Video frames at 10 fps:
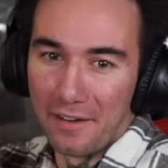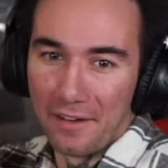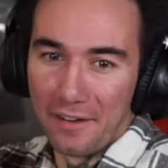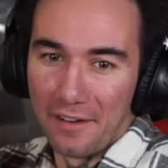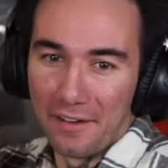
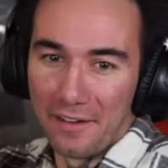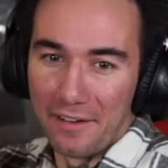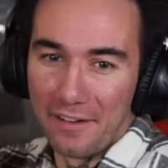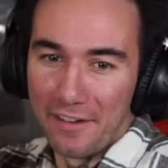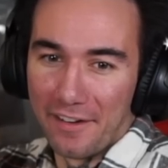
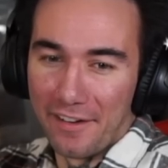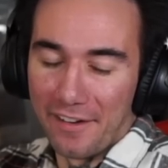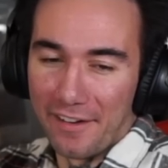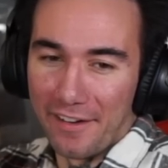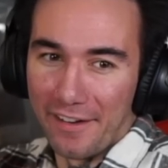
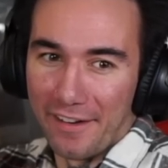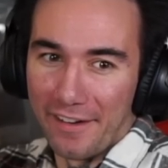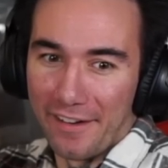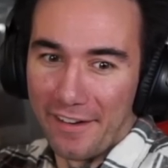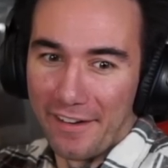
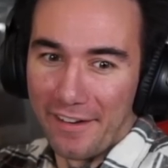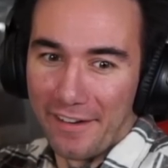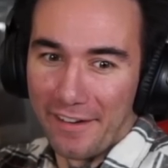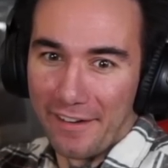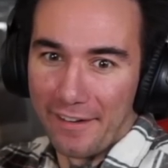
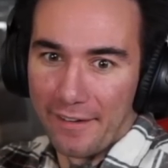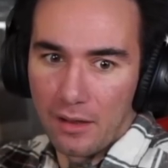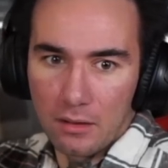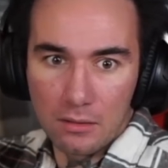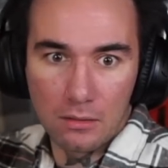
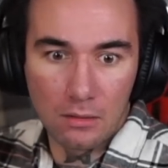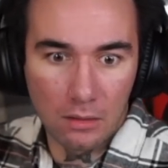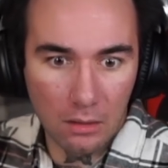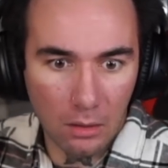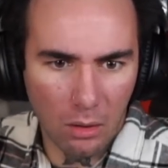Nothing is said.